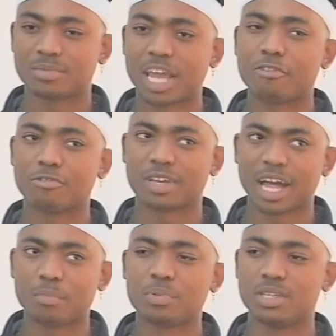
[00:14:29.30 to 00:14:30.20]
Tyrone
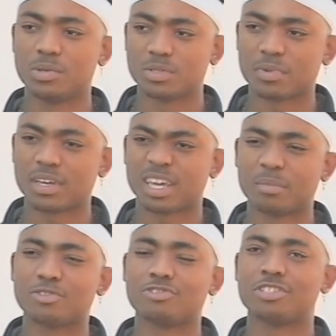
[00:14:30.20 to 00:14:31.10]
Calpe. He was my
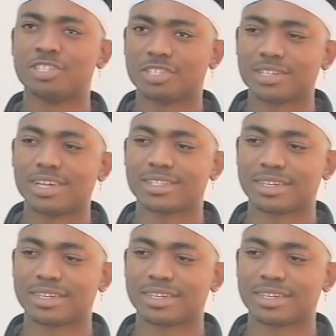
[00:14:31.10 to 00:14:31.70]
chemistry teacher at that